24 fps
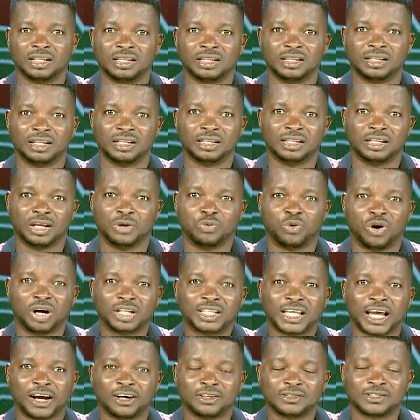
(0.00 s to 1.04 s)
The World
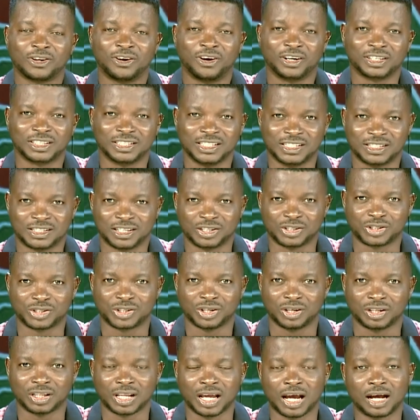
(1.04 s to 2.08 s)
Health
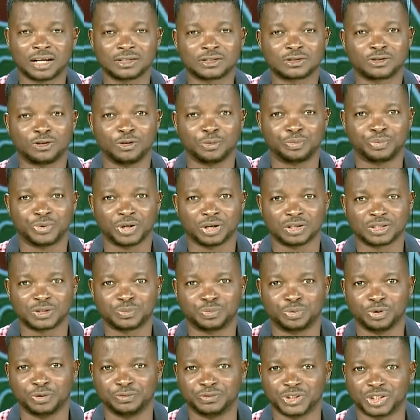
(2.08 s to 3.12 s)
Organization has copious
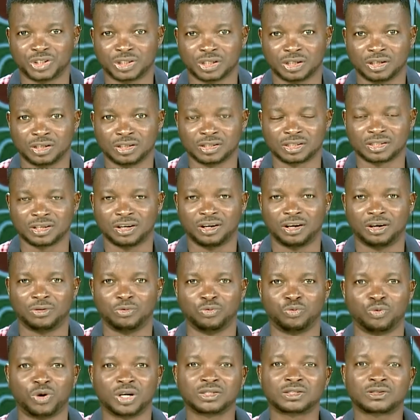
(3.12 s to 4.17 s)
provisions on
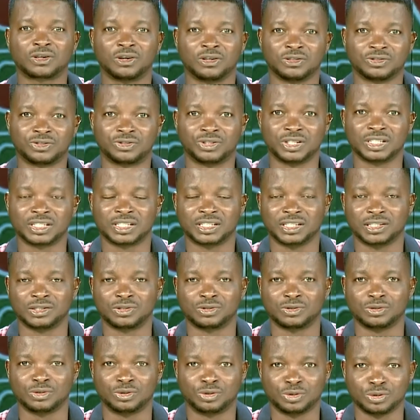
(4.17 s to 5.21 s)
what countries need
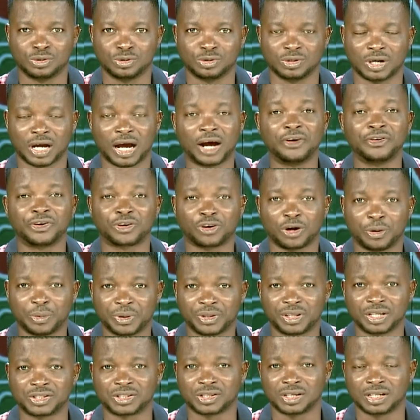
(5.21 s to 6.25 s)
to do and
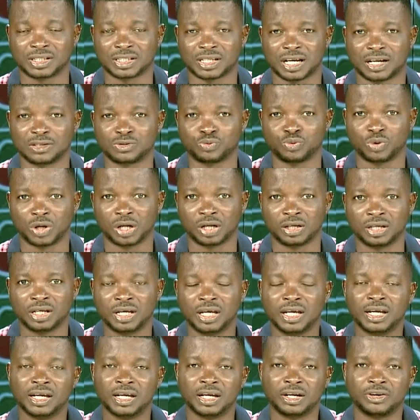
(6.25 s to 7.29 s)
recommendations as well
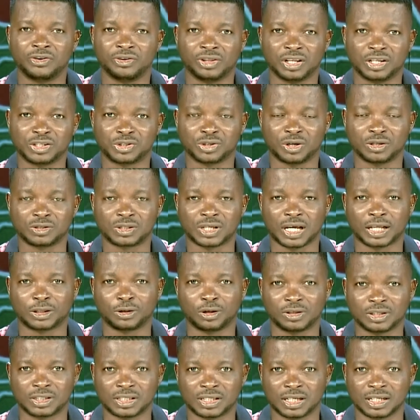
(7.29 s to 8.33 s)
in relation to
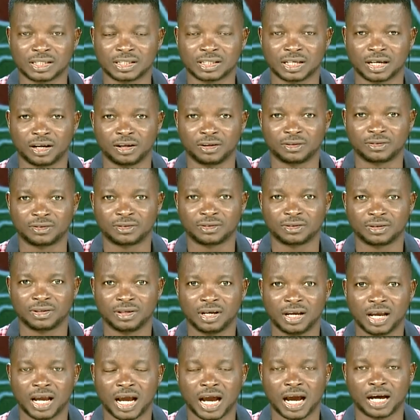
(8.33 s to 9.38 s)
adolescent health.
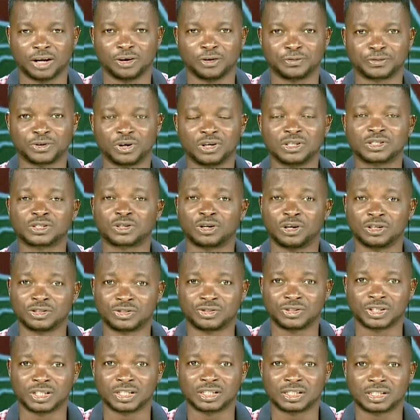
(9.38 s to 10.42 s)
And of course,
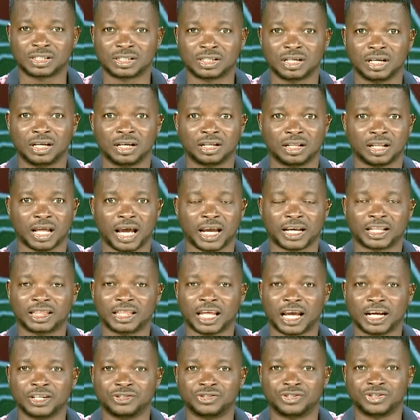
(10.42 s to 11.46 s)
countries like
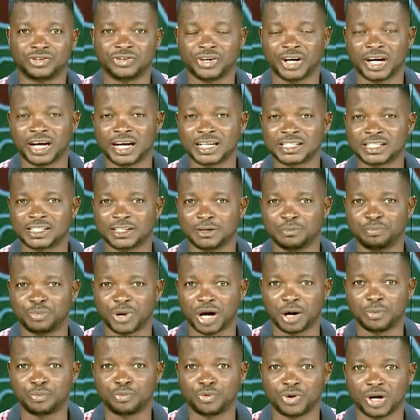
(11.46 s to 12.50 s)
Nigeria,
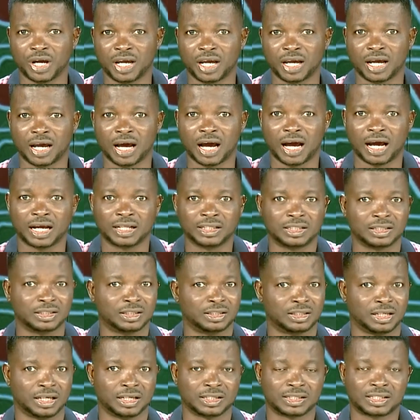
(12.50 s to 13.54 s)
Zimbabwe, and in
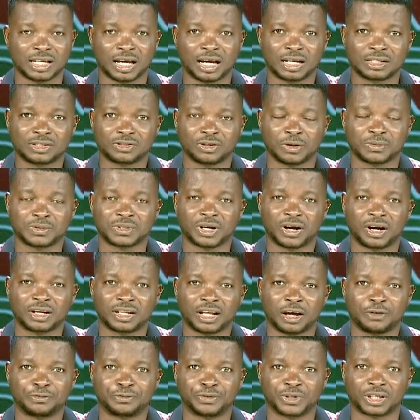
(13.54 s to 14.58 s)
the entire sub-Saharan
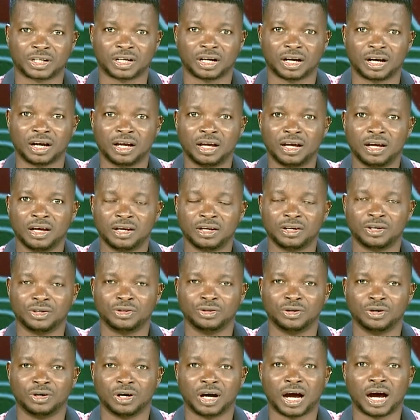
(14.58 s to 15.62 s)
Africa,
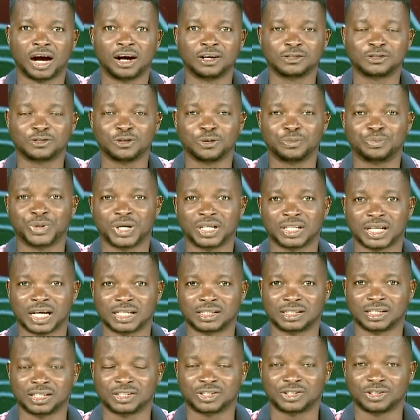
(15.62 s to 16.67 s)
are also paying
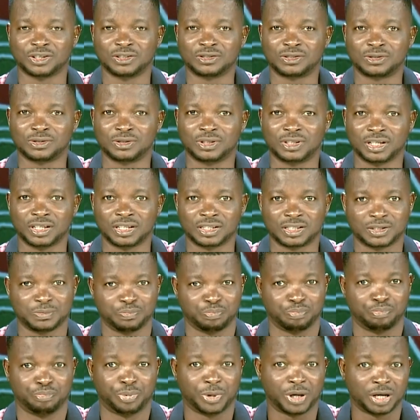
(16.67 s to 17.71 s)
attention to this,
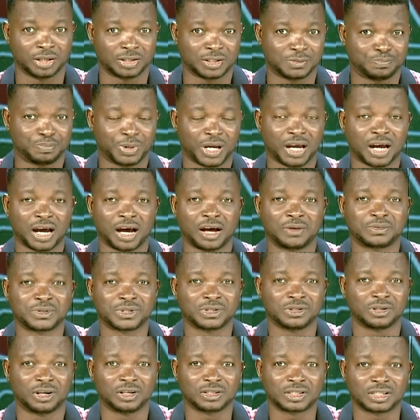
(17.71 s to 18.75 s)
but perhaps
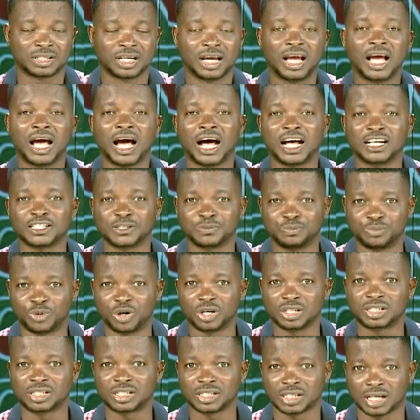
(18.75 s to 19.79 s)
not as
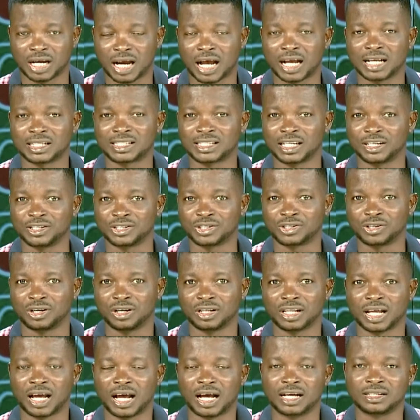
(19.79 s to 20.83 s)
much
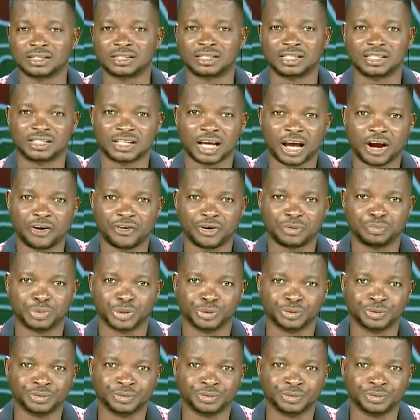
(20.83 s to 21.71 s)
attention as desirable.